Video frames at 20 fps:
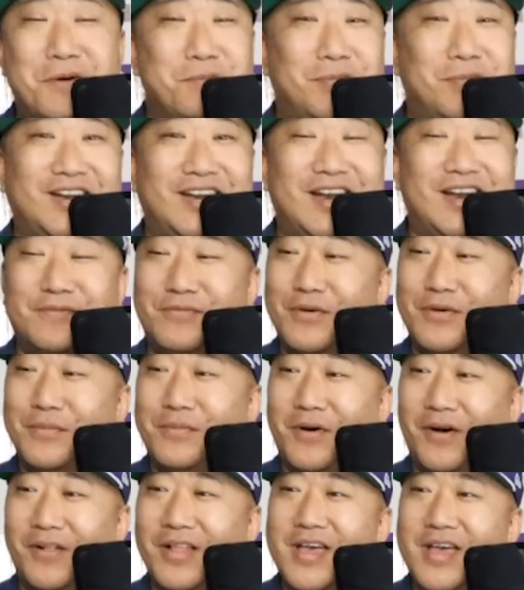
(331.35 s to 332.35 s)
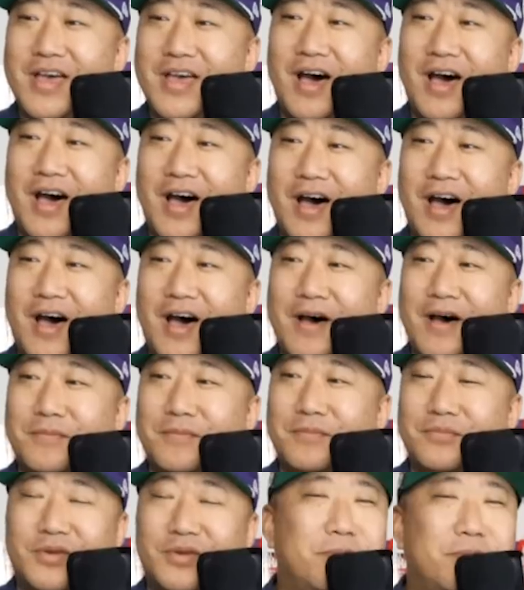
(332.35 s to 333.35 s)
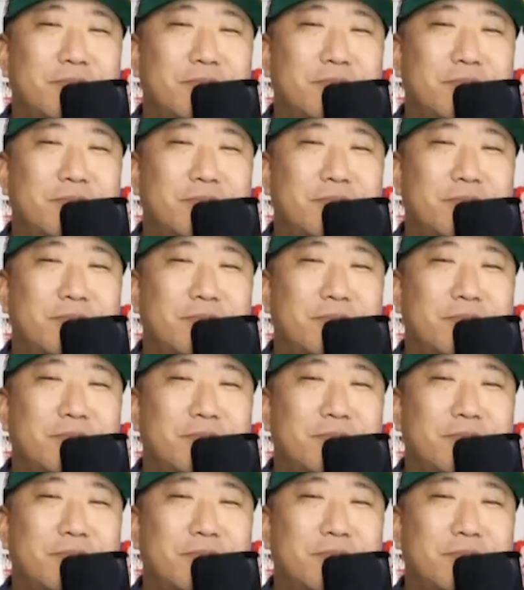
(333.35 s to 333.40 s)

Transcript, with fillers: Monday Night Football. Um,